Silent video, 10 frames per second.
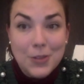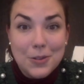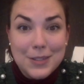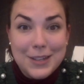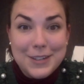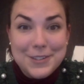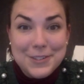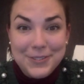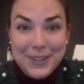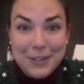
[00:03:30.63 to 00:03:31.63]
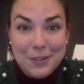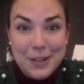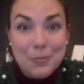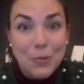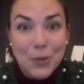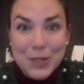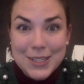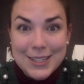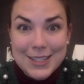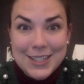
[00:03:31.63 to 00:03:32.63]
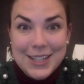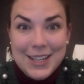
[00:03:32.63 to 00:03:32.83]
Those layers are very important.